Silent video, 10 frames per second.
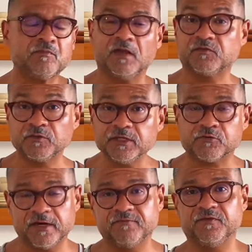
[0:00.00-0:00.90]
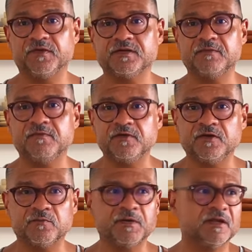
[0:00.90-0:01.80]
It's really great for this time of
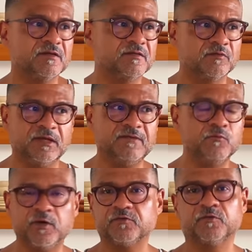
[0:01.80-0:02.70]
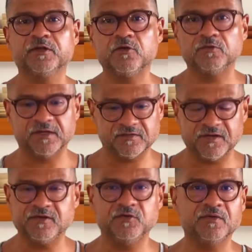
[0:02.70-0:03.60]
year because even when it's really cold
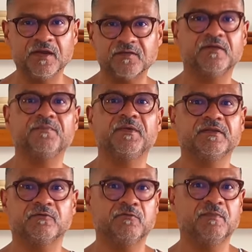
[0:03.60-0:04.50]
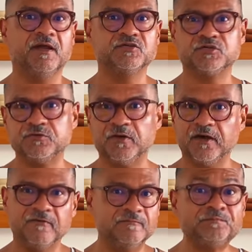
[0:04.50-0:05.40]
outside, you can get something that reminds you
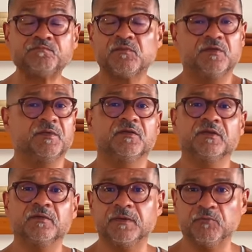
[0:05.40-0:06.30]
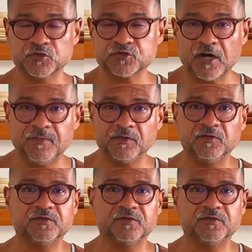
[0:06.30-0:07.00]
of something a little bit more tropical,